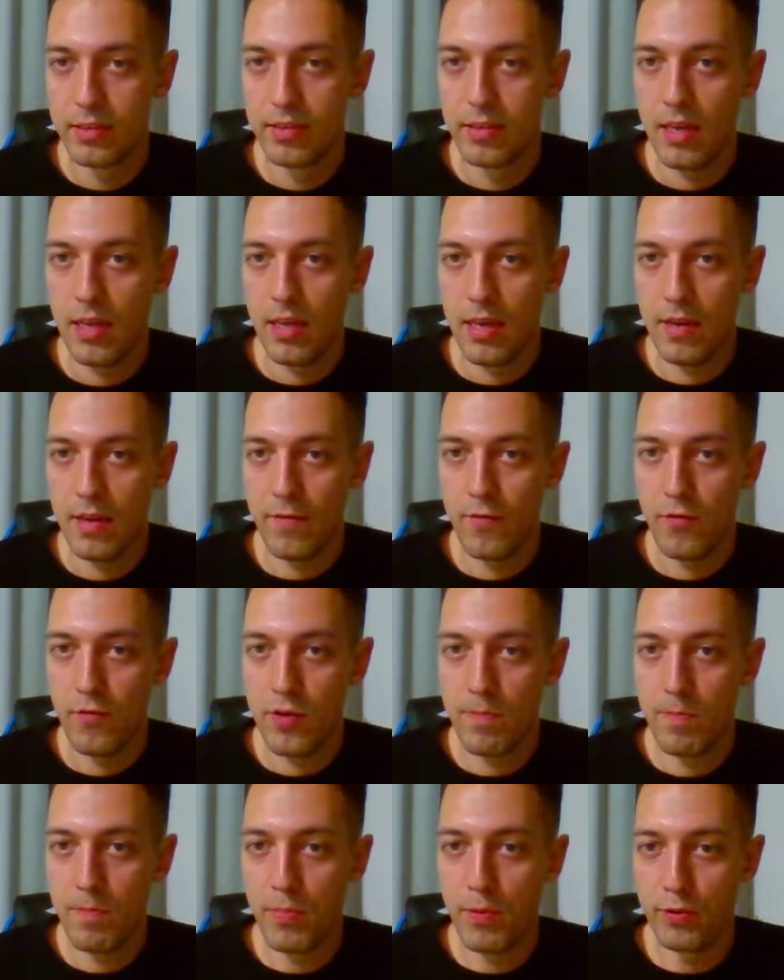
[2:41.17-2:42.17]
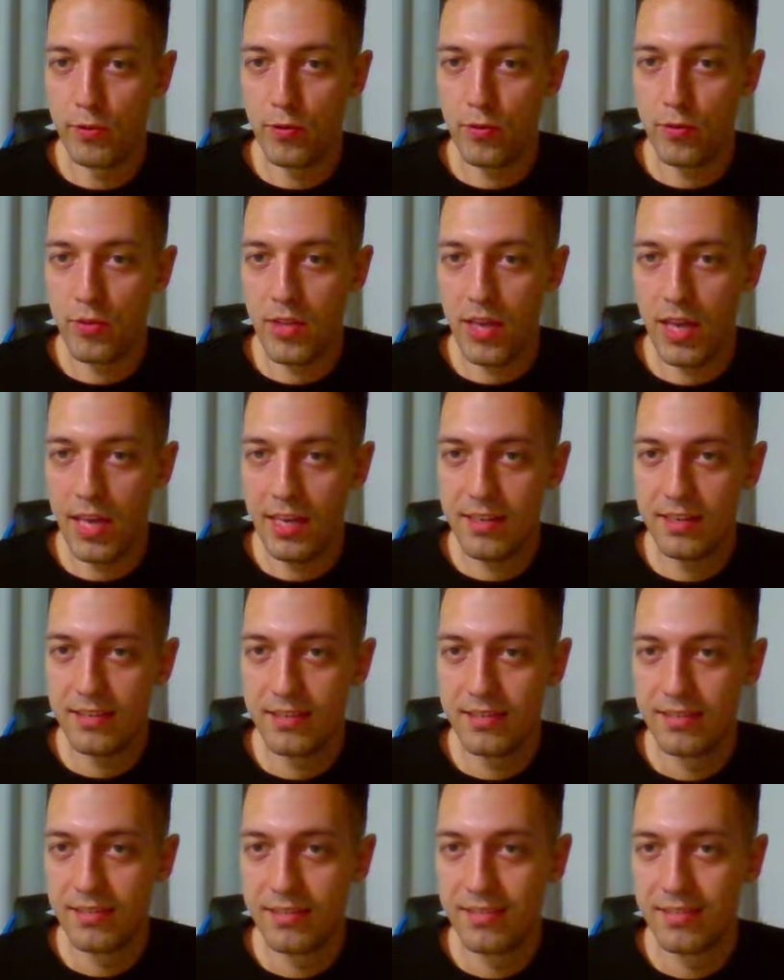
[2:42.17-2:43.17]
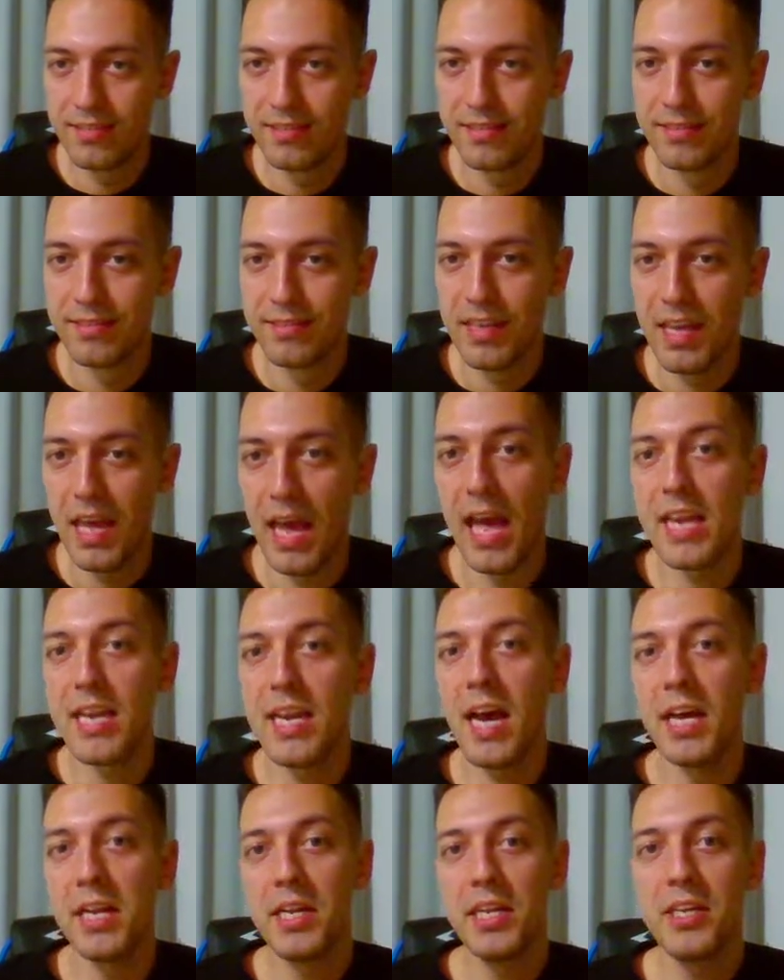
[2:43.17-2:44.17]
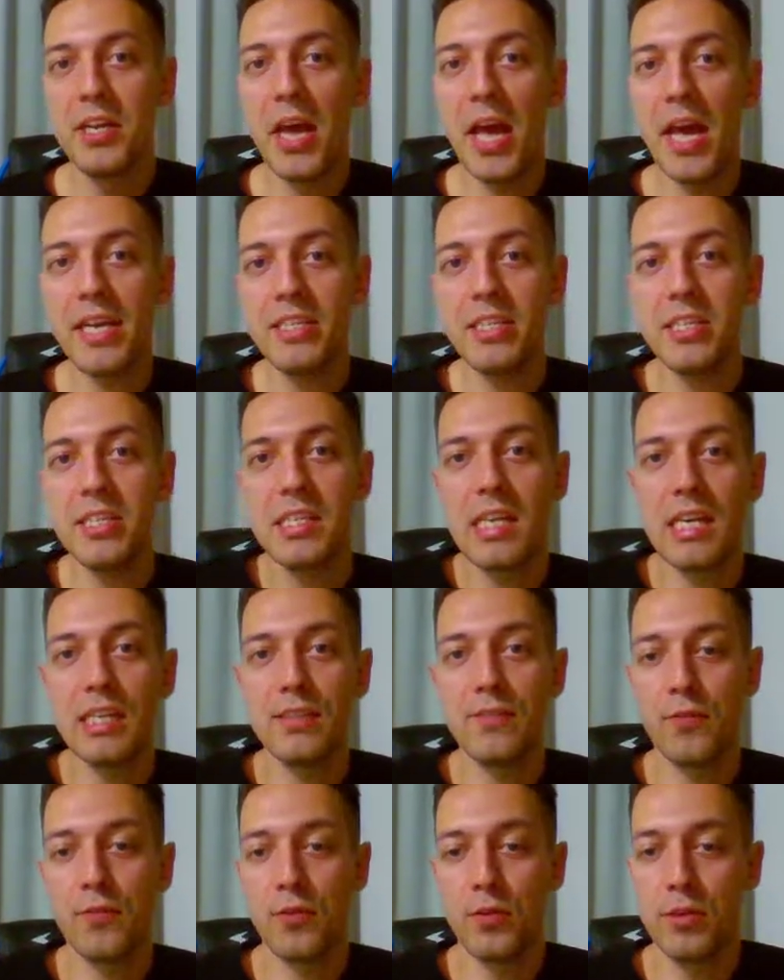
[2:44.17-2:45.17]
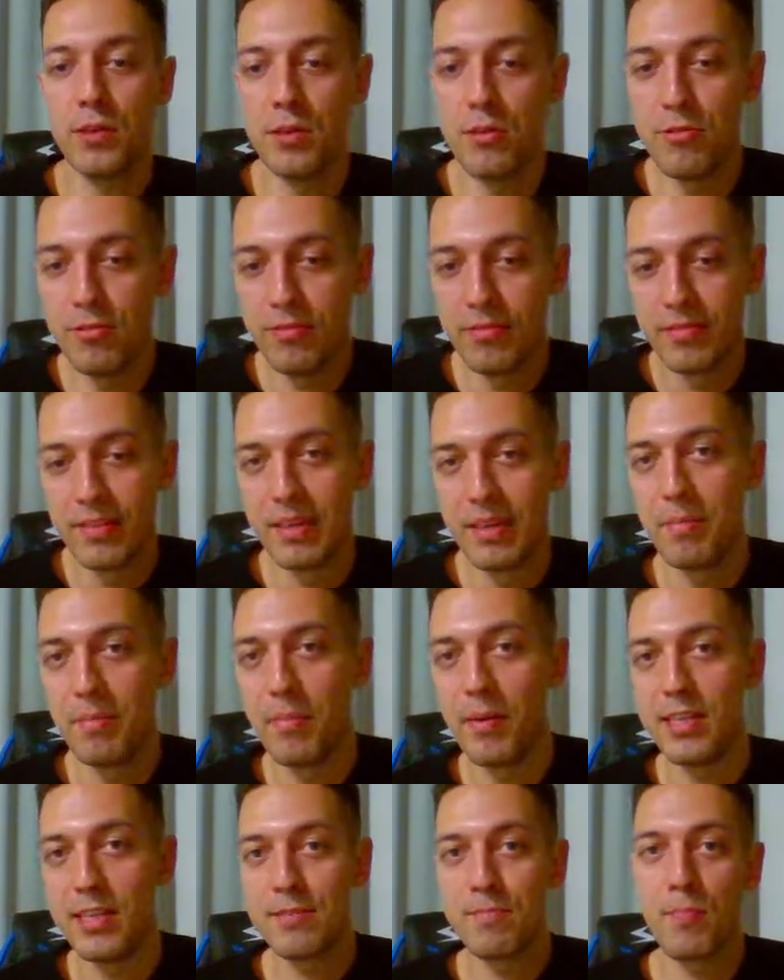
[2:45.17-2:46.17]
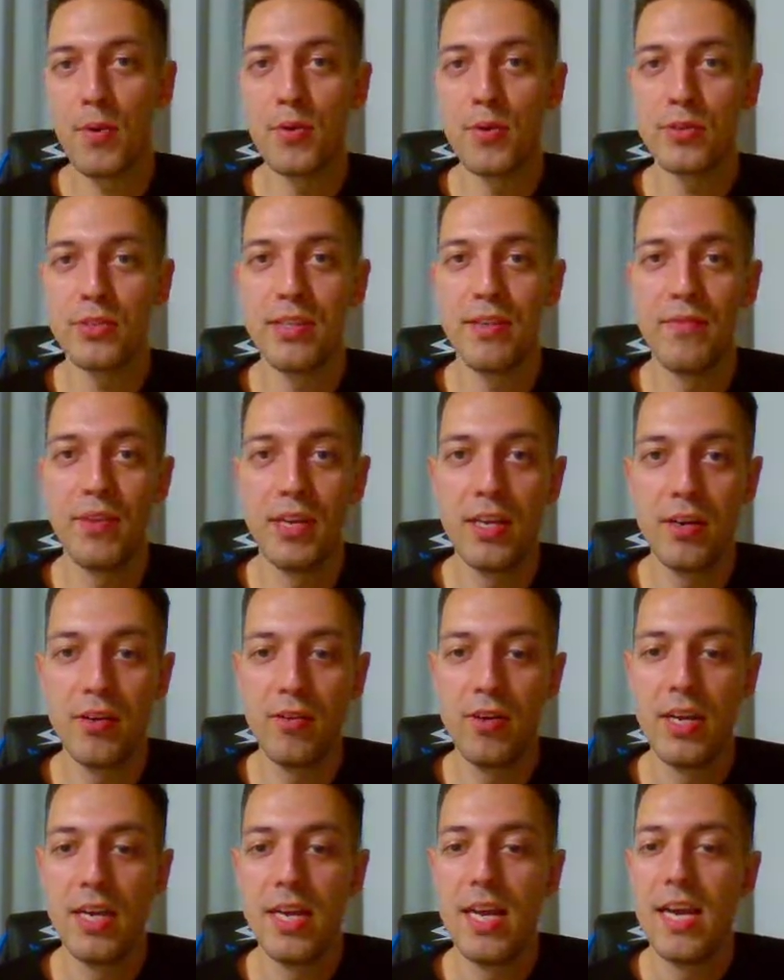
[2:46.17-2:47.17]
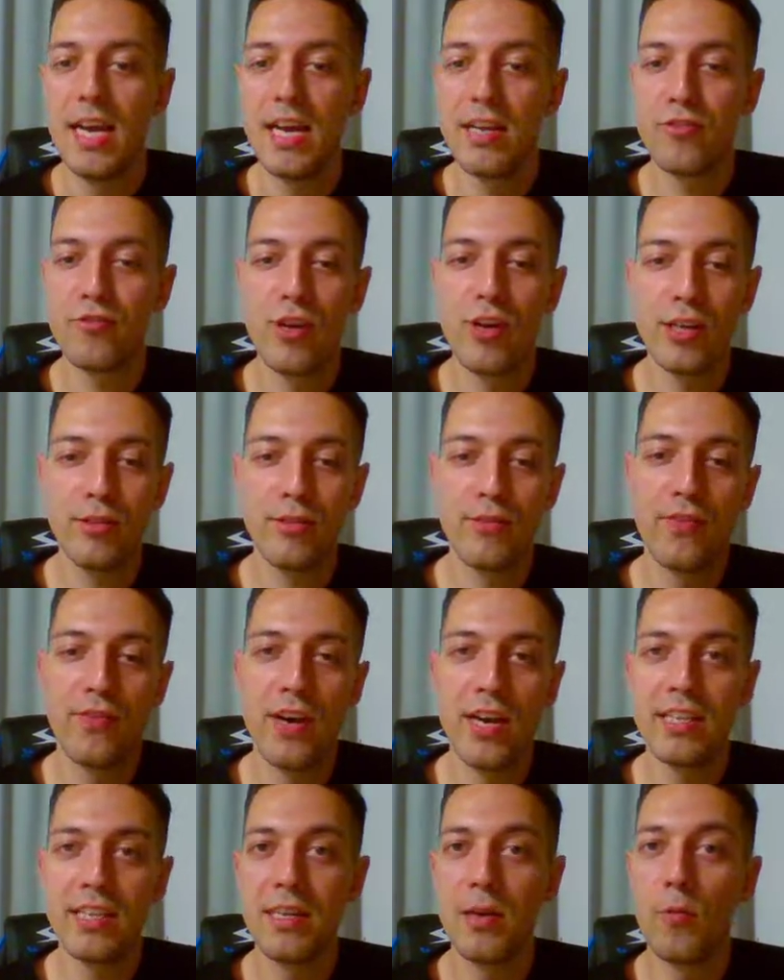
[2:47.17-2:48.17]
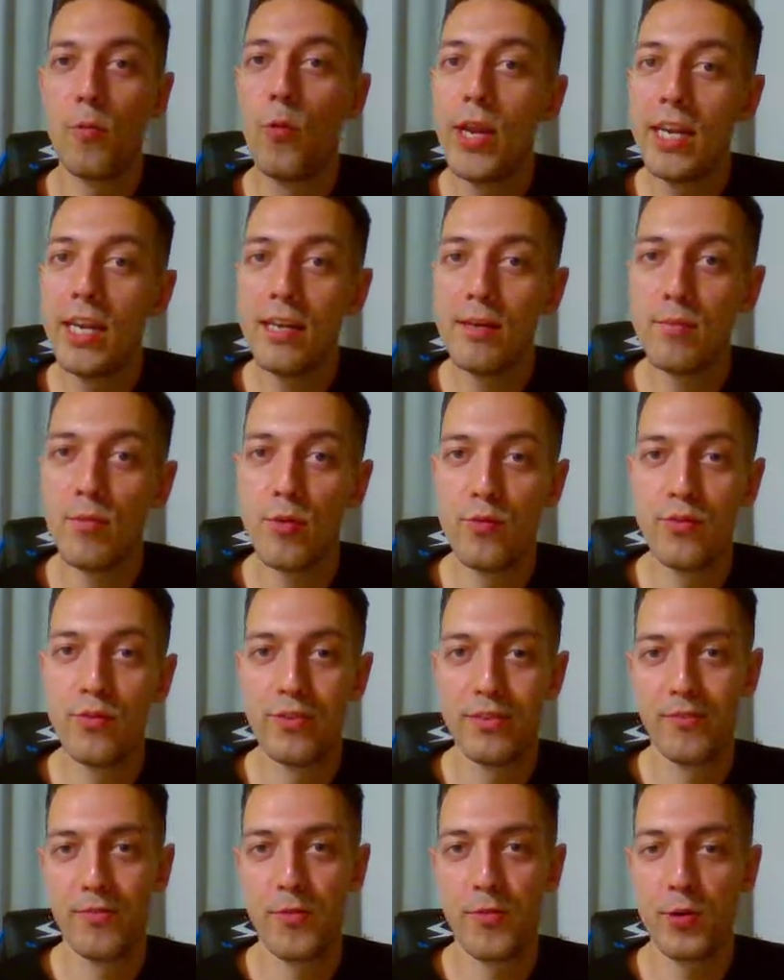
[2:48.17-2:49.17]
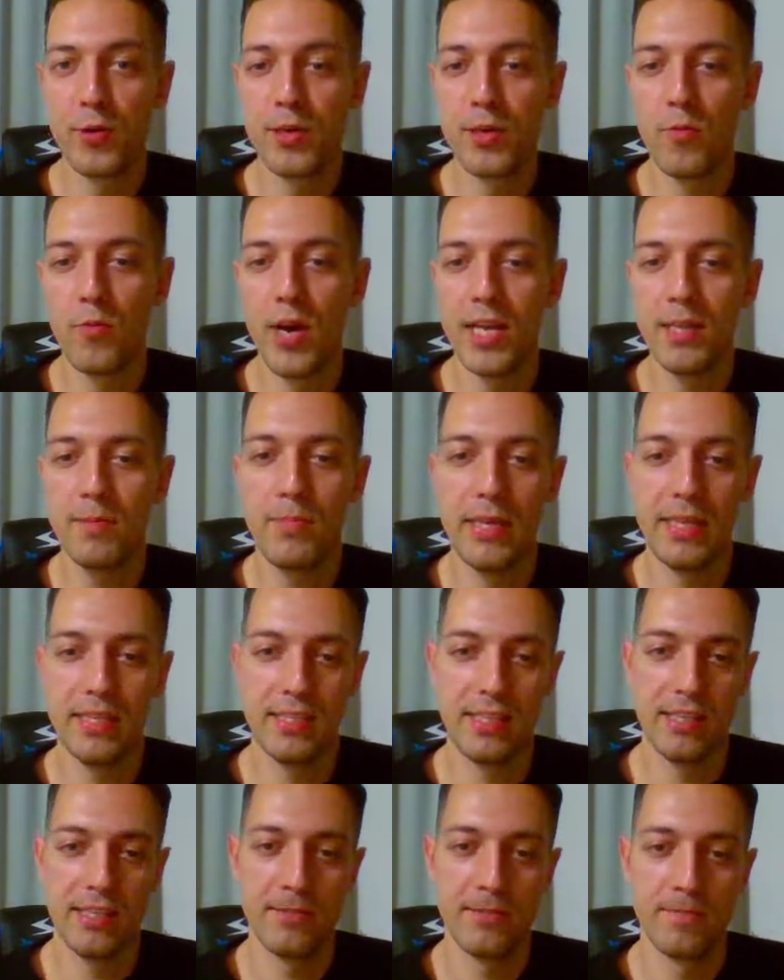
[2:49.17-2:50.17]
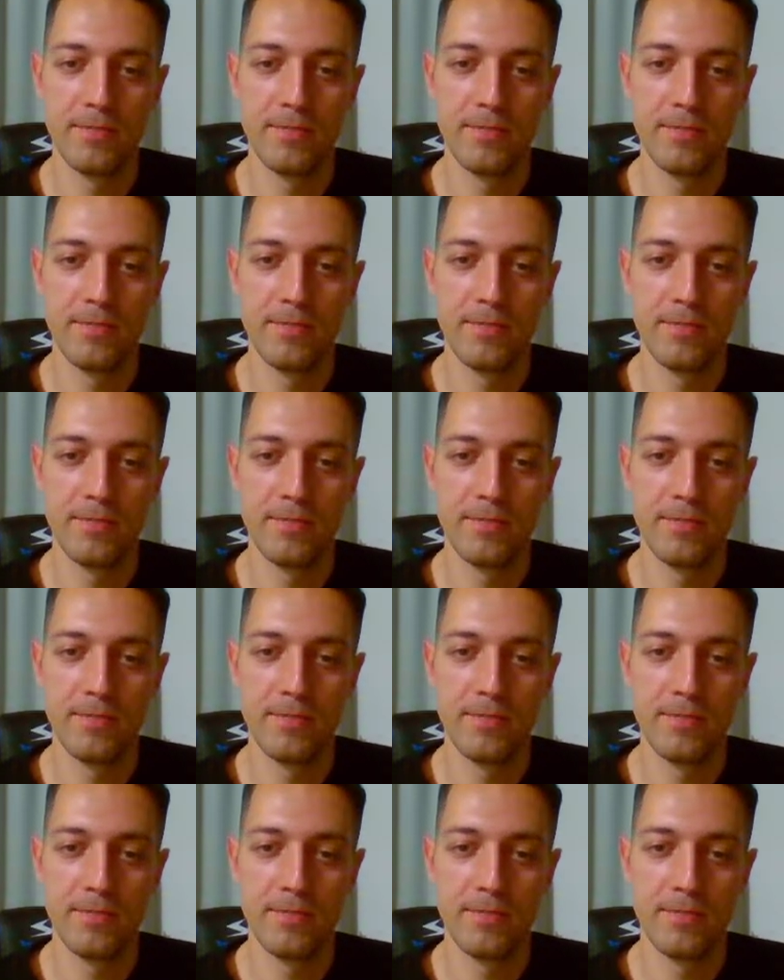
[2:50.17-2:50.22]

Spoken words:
a free pawn to take. And another exercise for you, please pause the video and try to find a winning move for the white pieces.